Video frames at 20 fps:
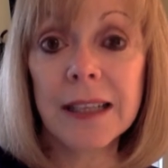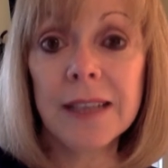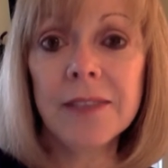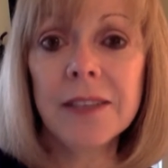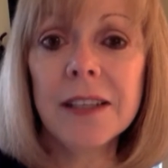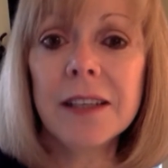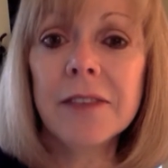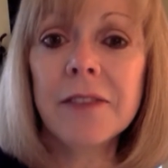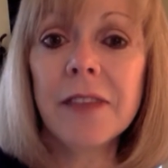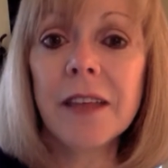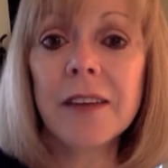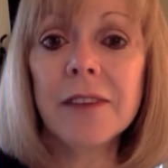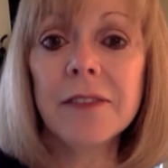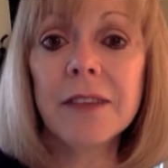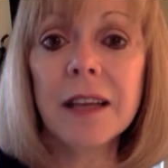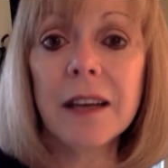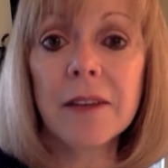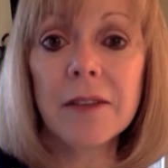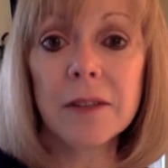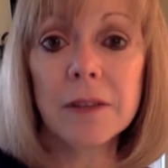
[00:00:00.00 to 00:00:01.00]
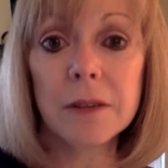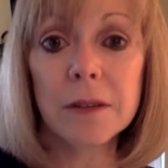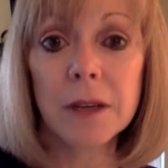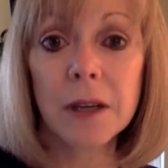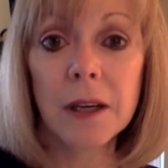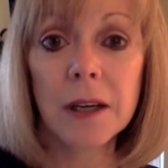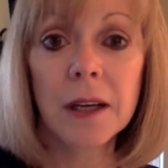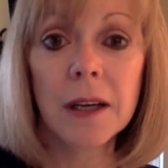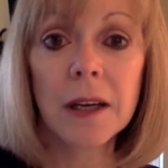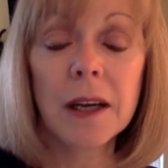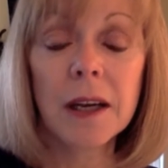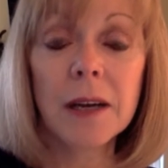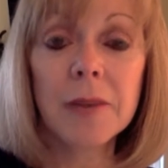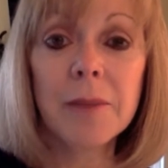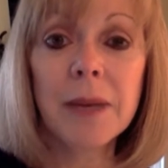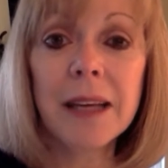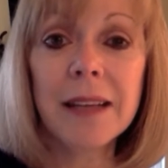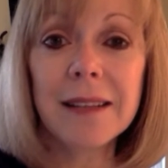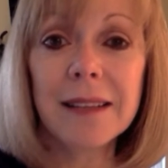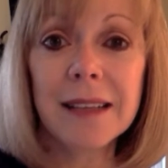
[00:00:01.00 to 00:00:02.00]
Even if they've never
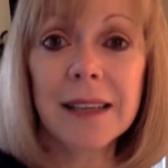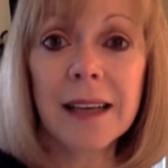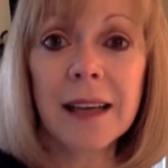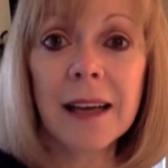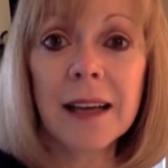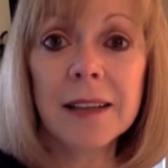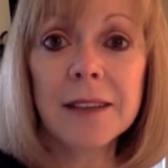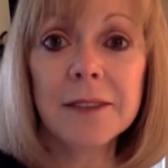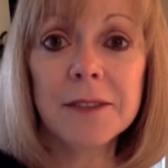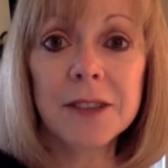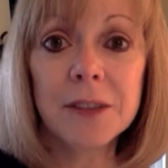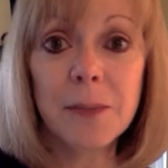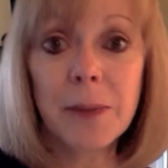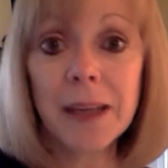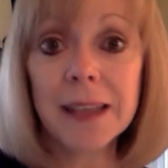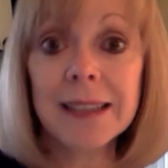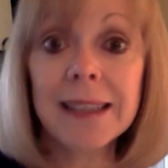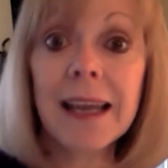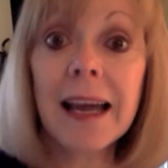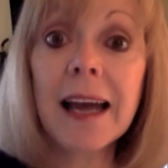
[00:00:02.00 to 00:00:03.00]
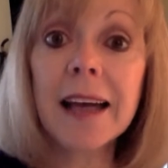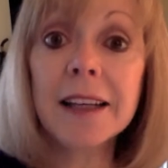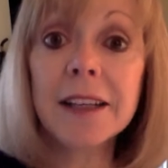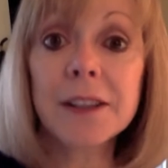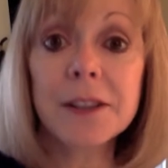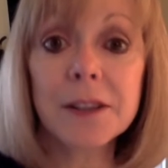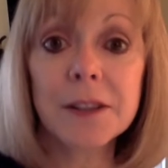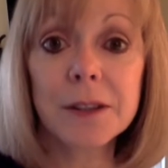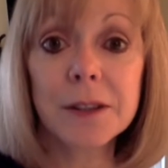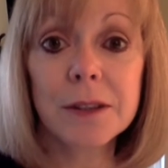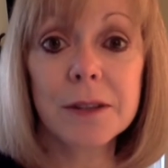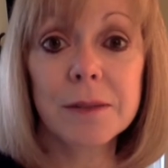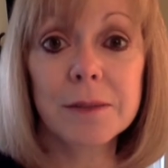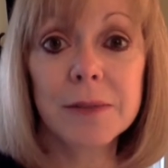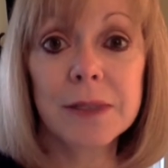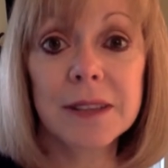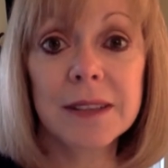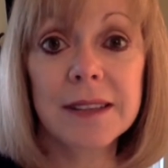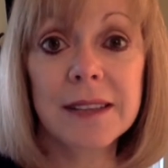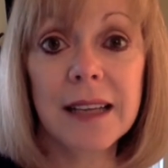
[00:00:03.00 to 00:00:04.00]
made the kind of spectacular
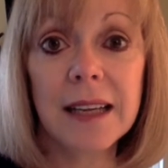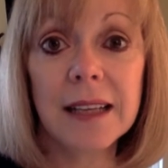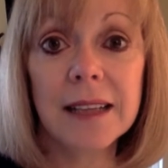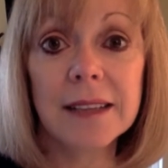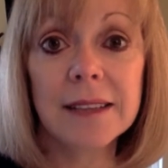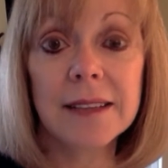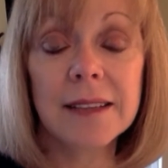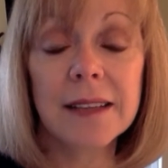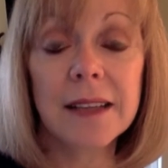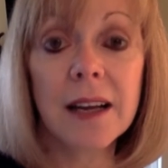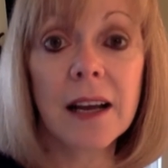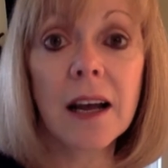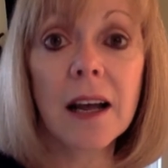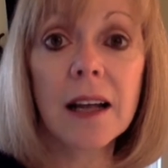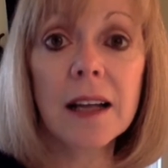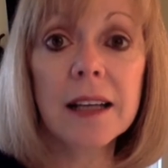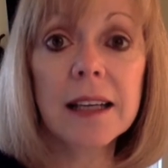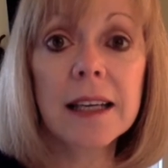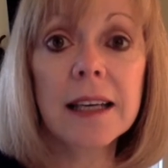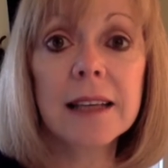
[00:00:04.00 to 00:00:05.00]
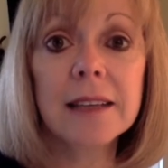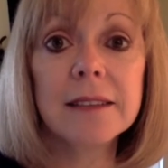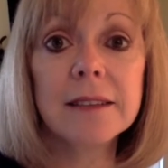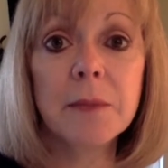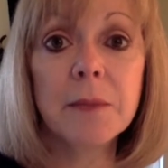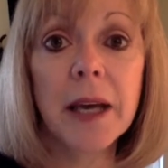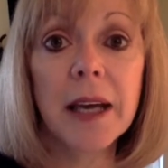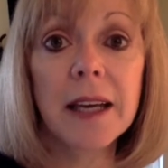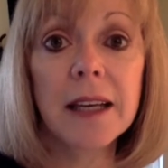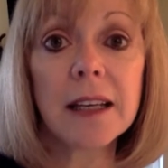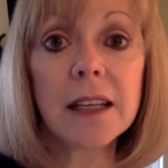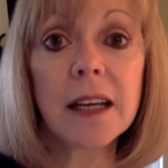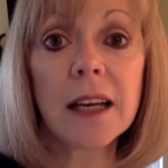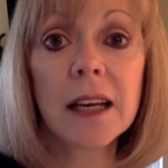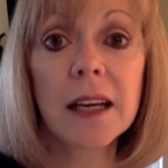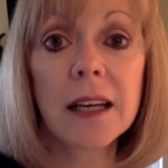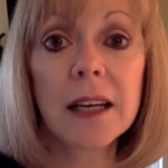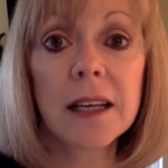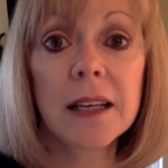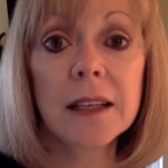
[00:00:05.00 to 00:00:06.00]
mistakes that Holly has made,
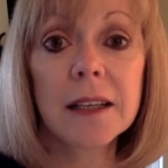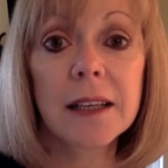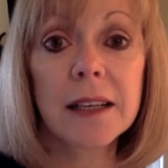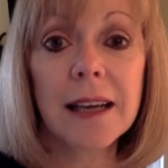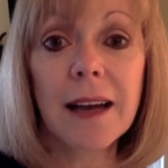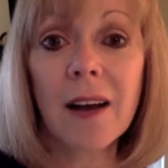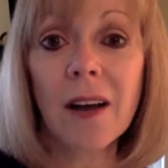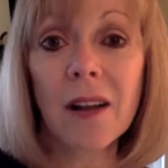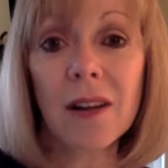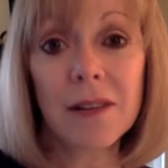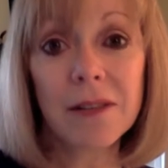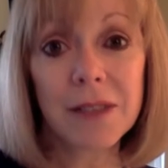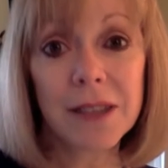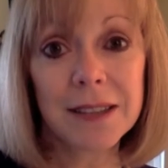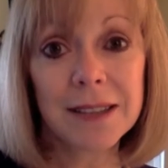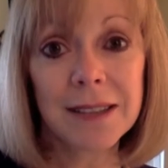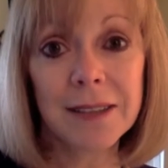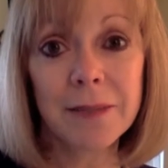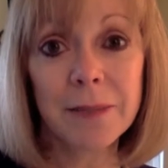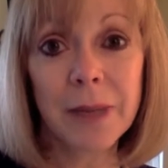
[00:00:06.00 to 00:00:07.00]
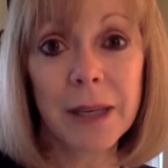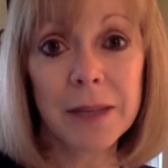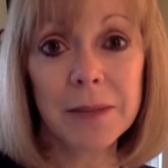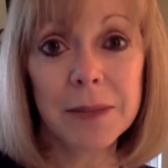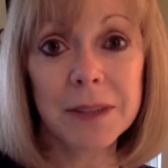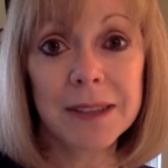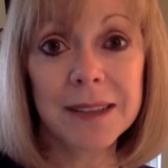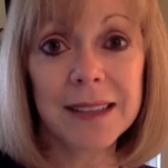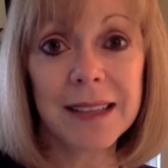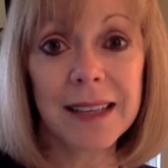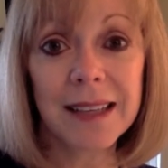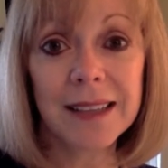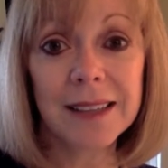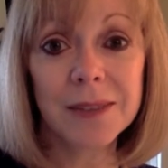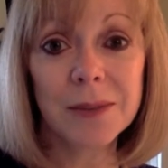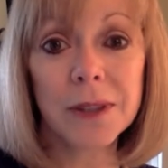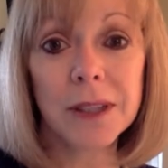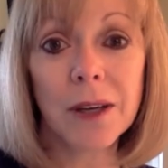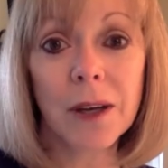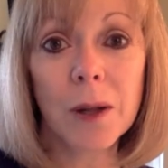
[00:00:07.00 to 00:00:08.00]
all of us have made
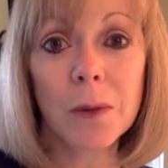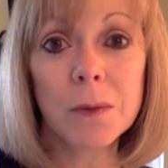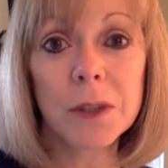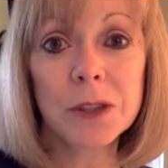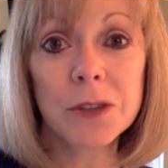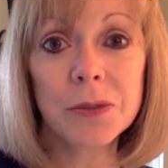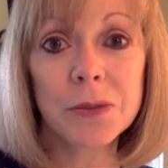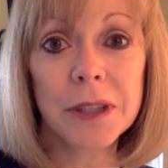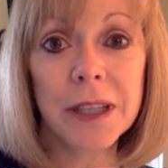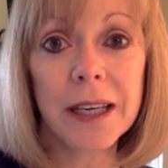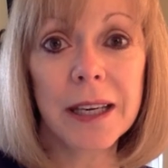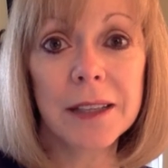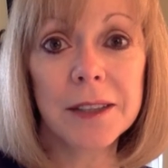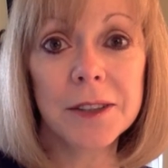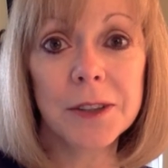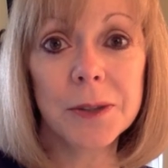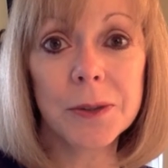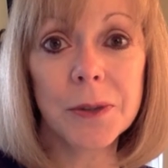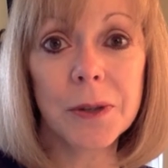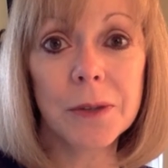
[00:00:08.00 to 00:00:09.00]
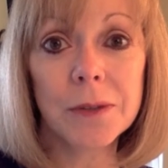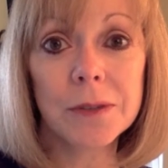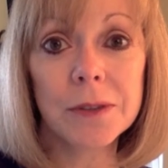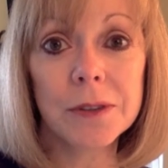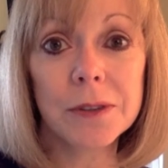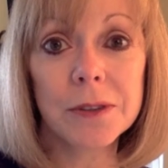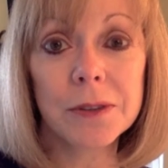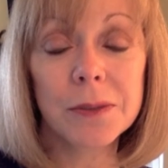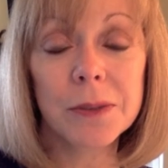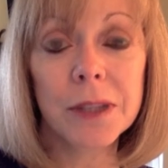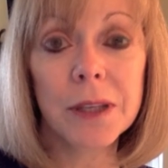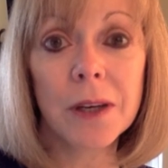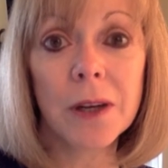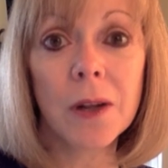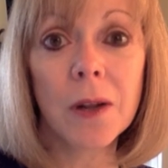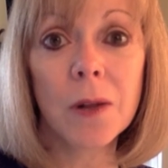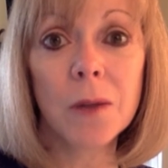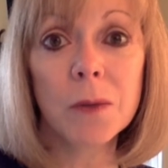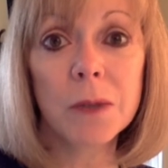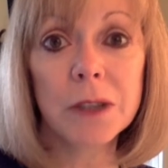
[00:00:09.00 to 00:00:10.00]
mistakes. We all wish we had do-overs. We
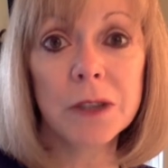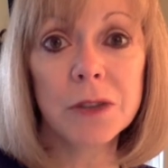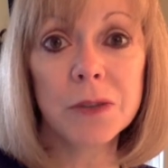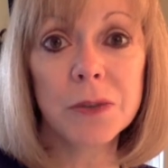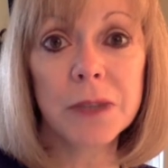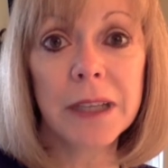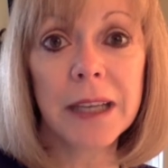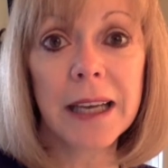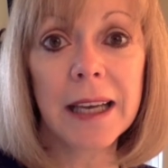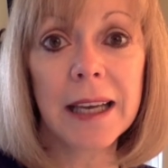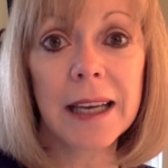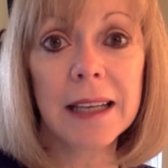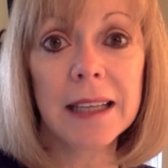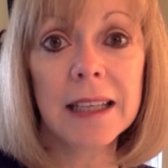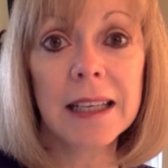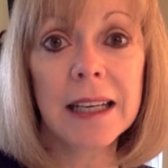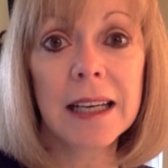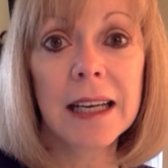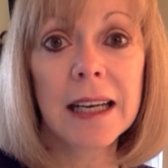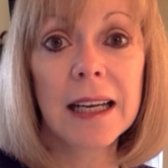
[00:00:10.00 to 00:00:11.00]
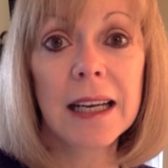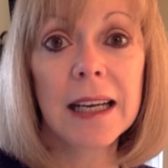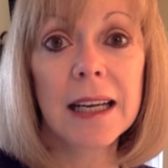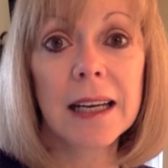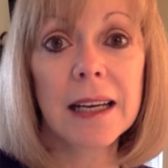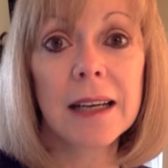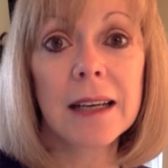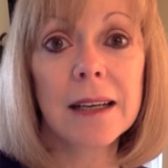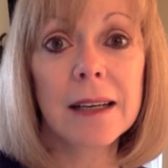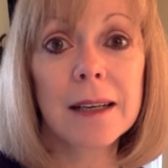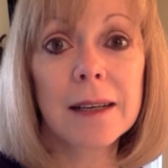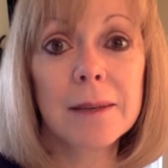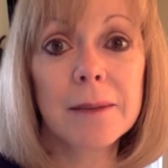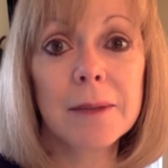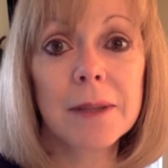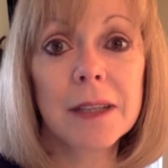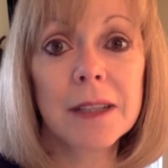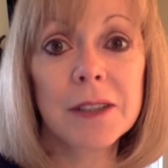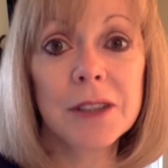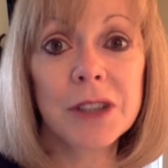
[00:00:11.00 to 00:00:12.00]
all wish we had
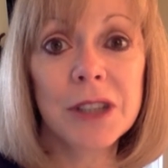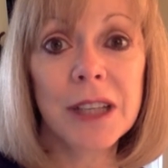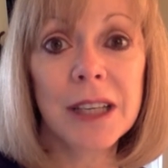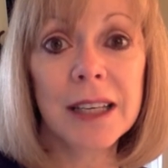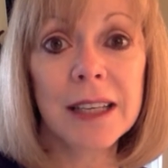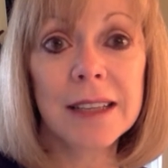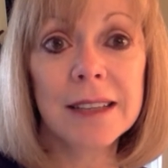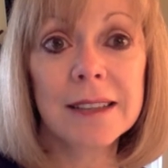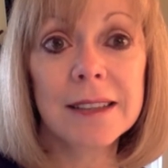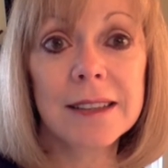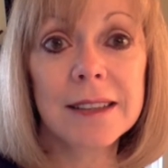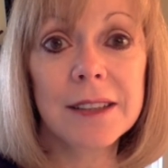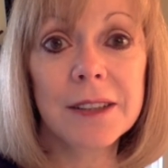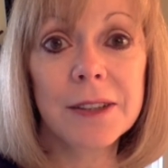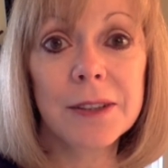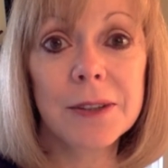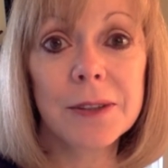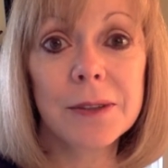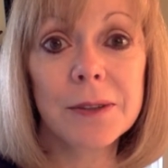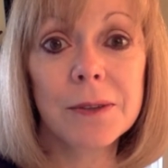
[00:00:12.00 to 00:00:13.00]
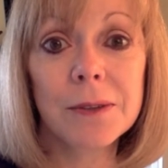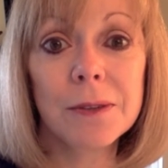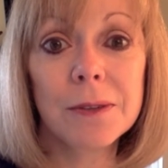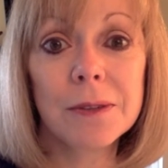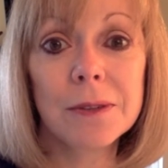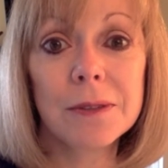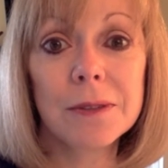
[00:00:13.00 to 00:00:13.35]
a chance to